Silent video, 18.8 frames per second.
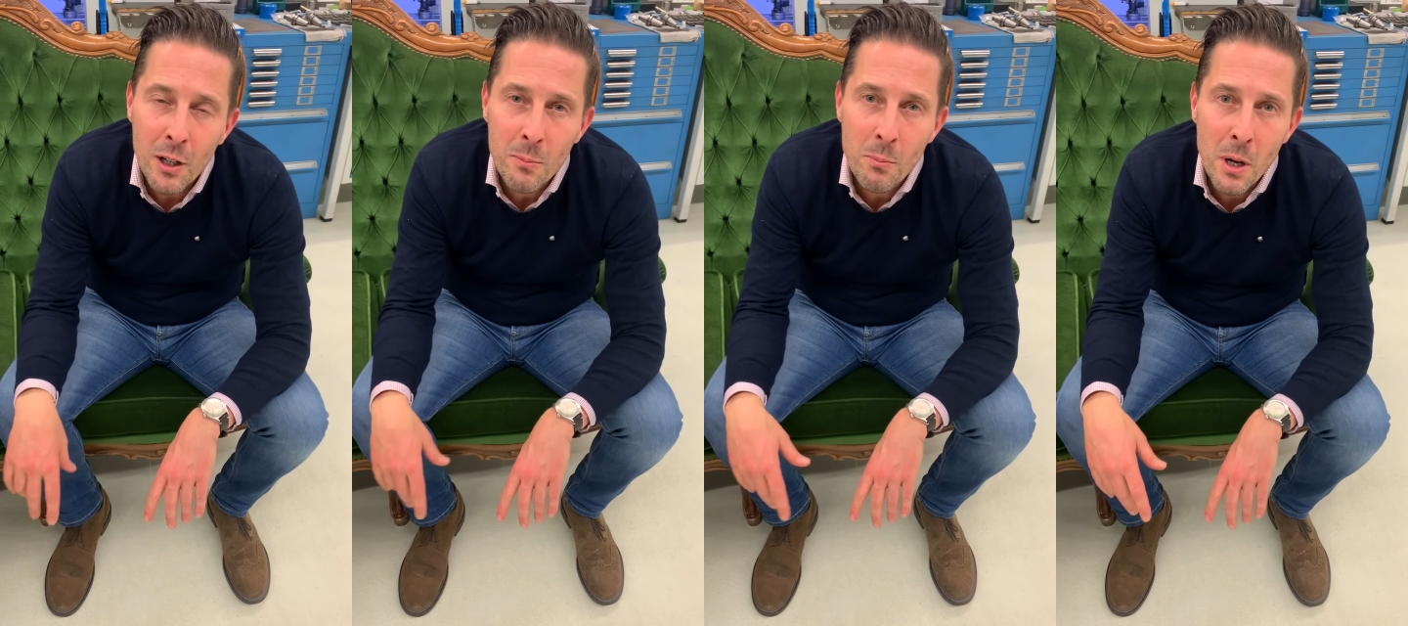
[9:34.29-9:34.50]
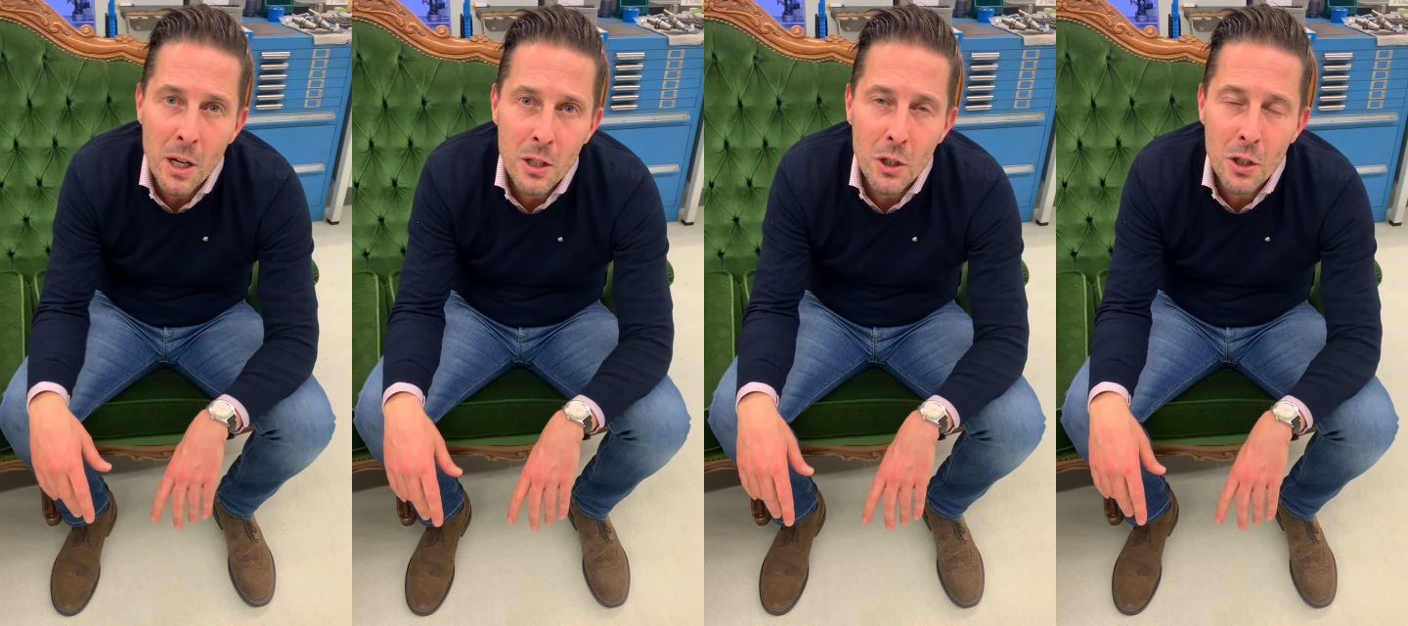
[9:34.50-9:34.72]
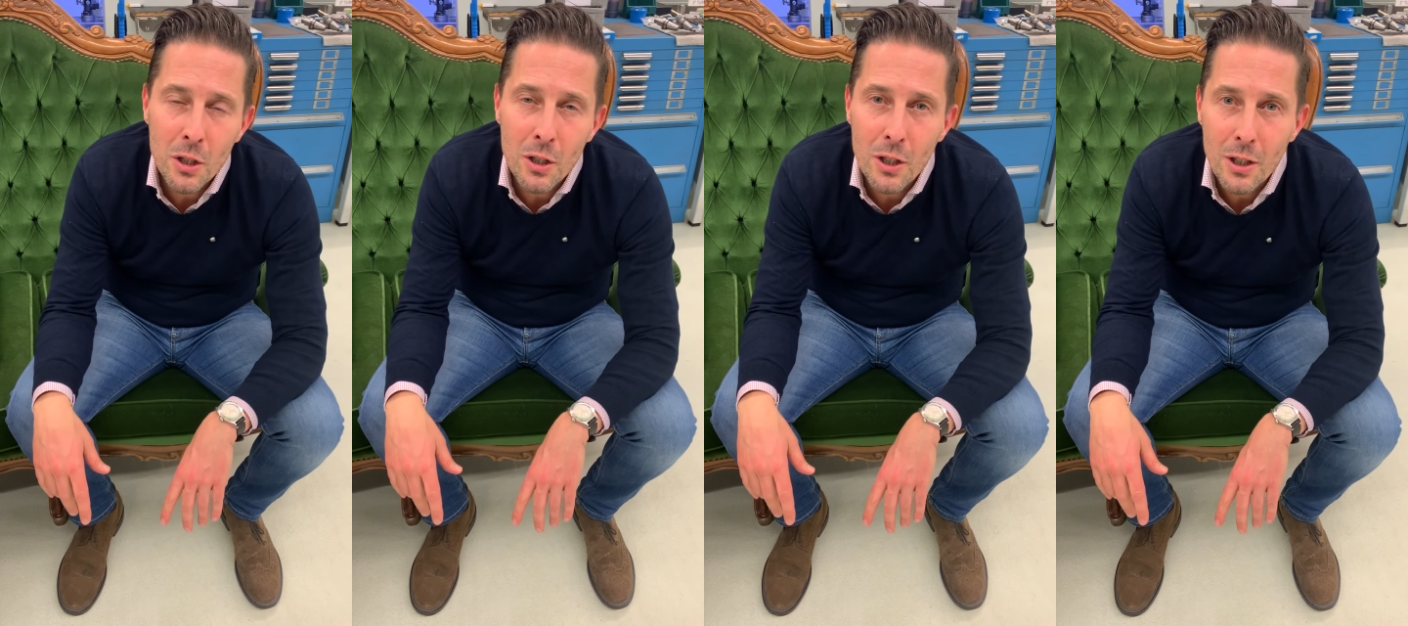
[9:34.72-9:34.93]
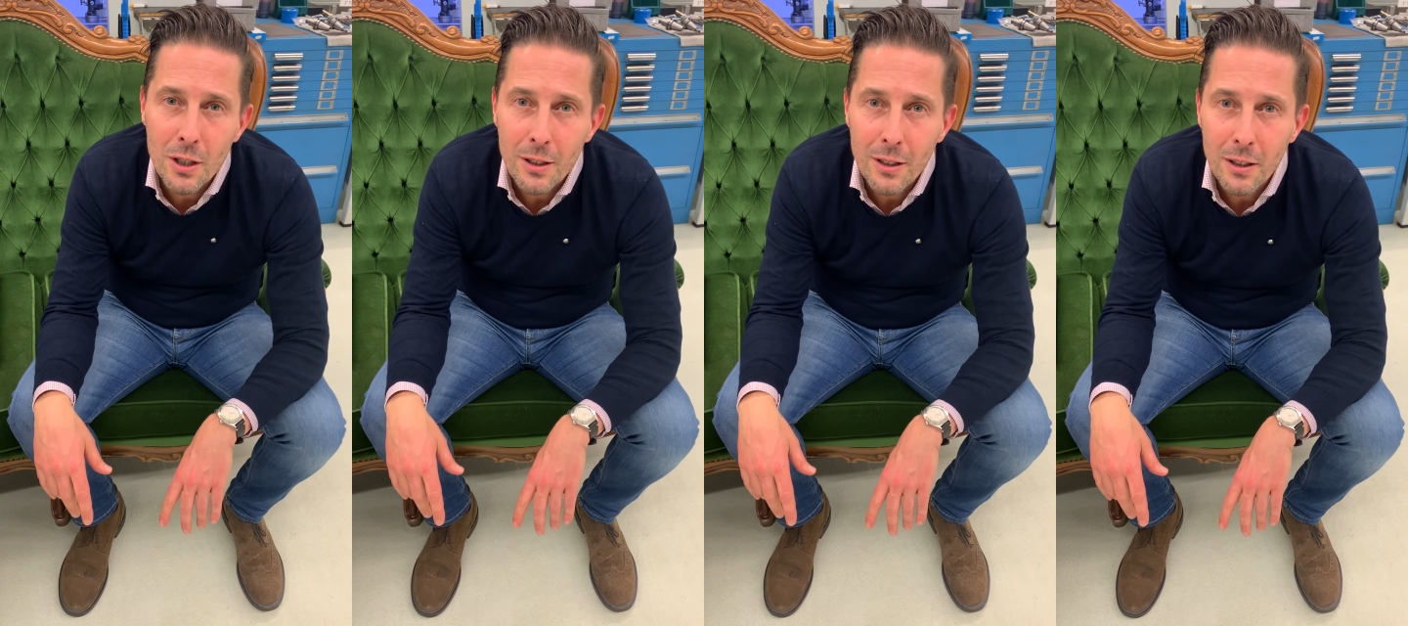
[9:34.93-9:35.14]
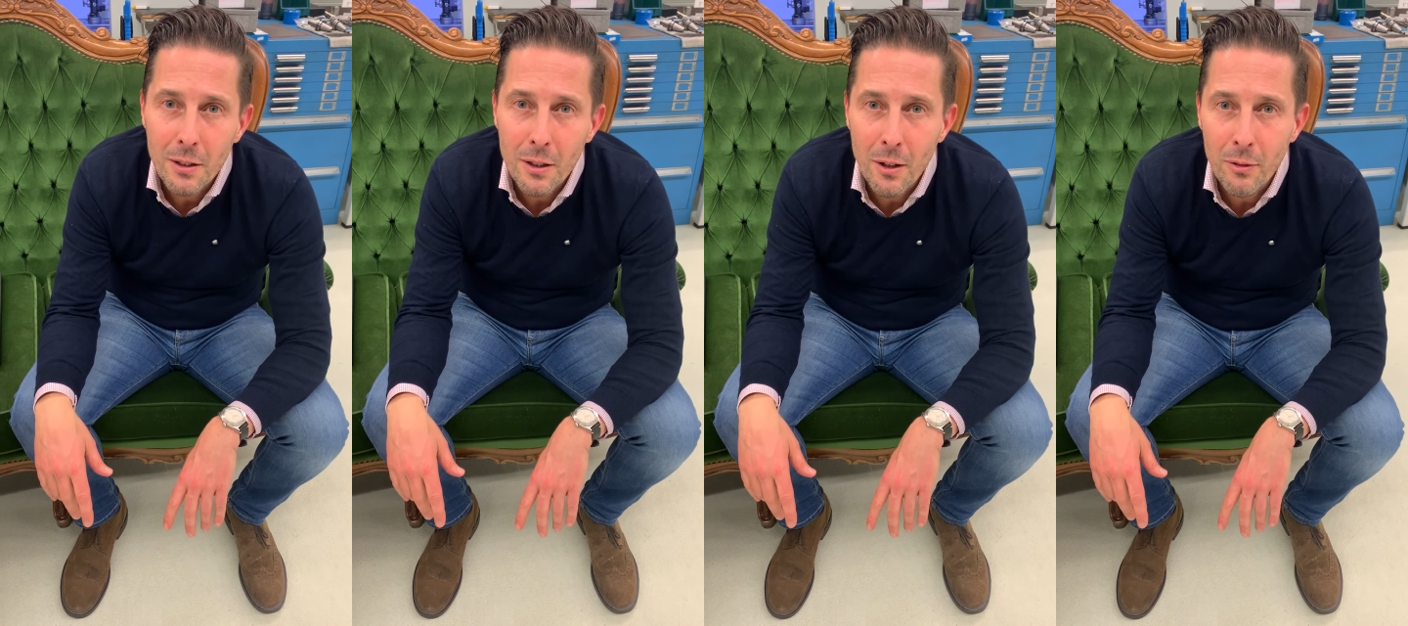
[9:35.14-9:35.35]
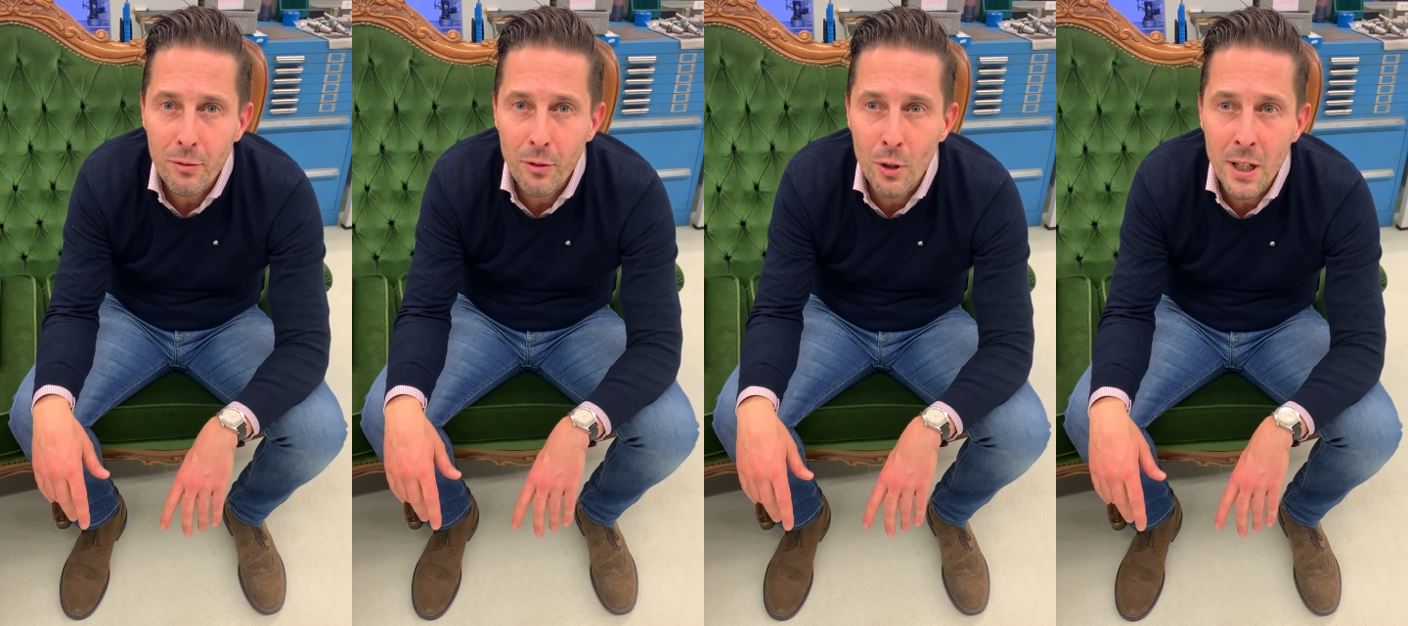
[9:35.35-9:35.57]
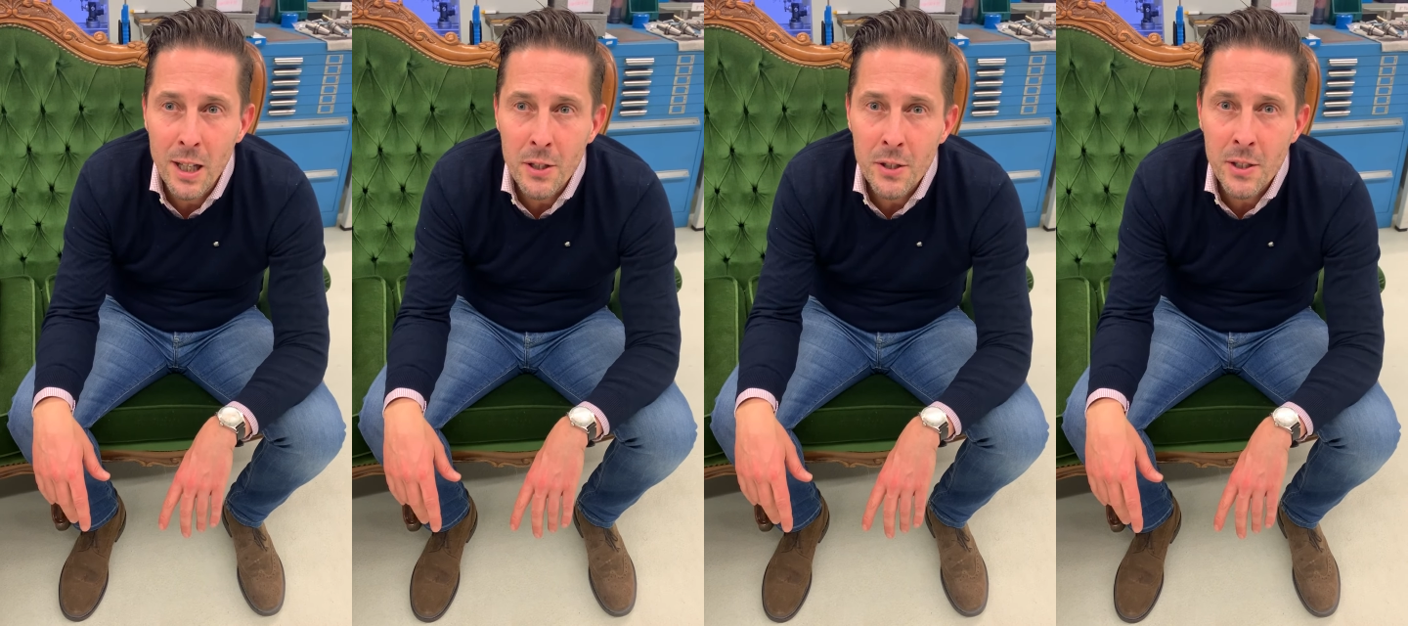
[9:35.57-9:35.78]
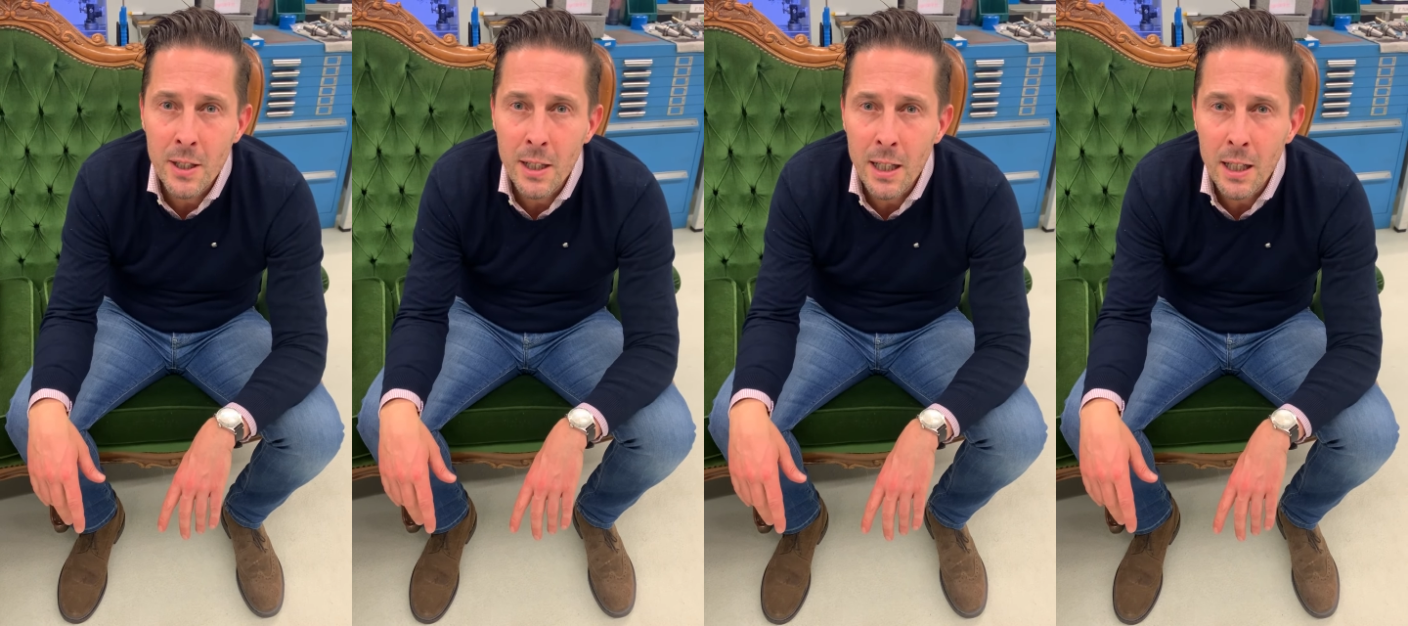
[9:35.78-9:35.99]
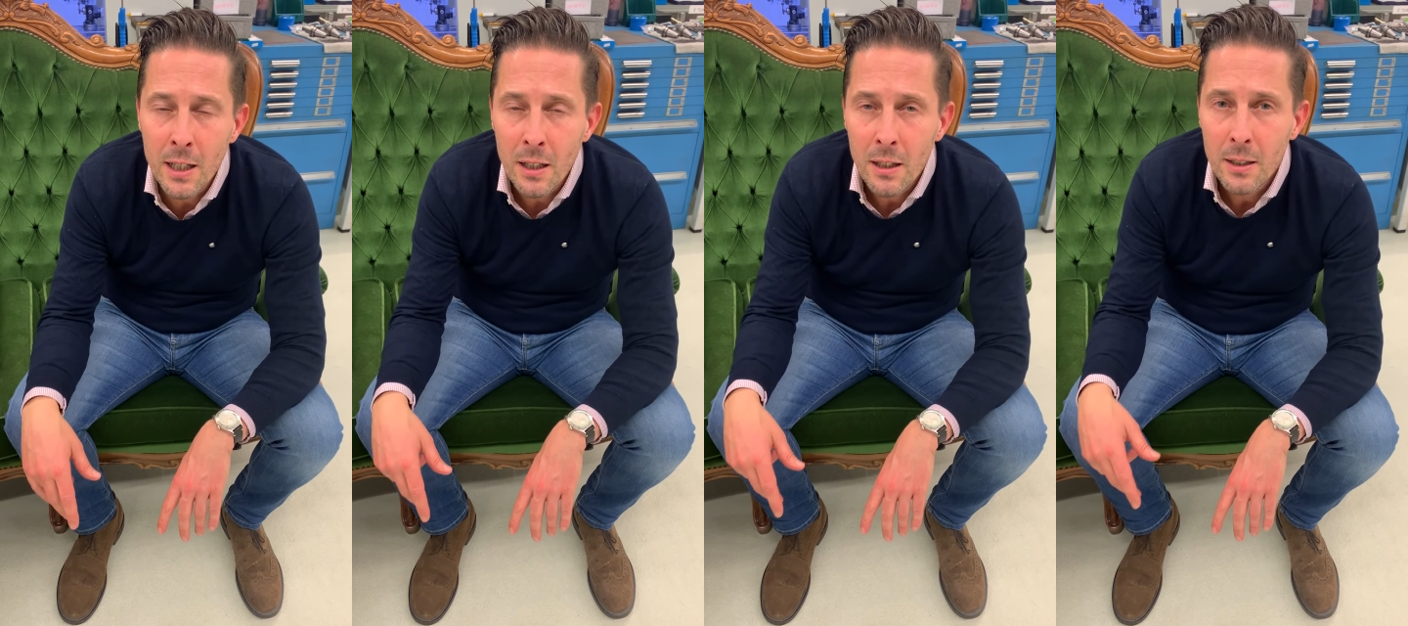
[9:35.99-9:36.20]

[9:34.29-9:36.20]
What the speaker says: much for listening.